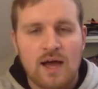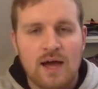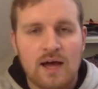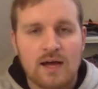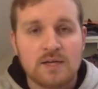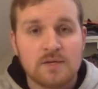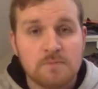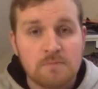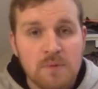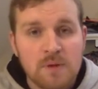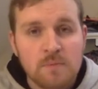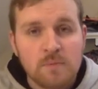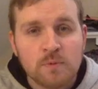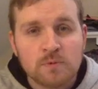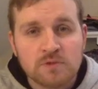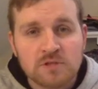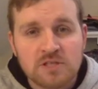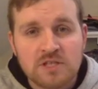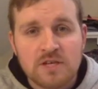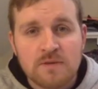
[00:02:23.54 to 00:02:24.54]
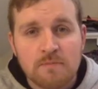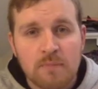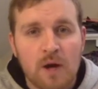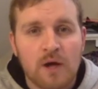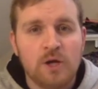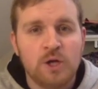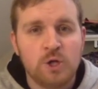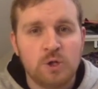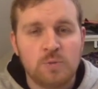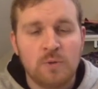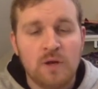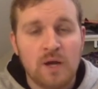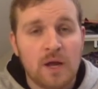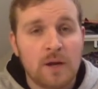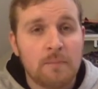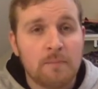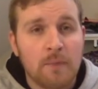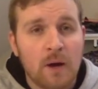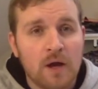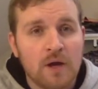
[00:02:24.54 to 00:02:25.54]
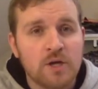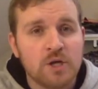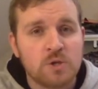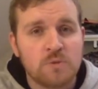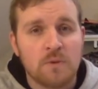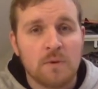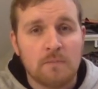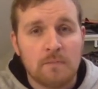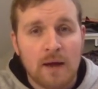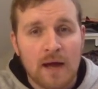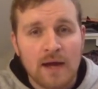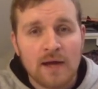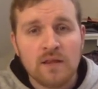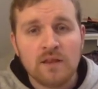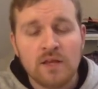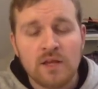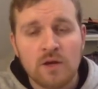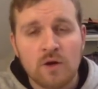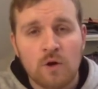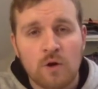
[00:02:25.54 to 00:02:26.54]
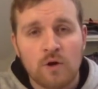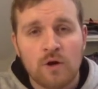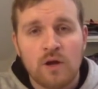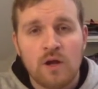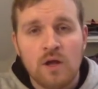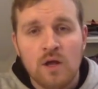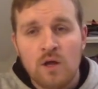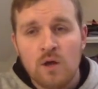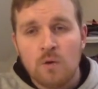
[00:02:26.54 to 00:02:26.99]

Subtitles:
As people see punishment and punishment piling on,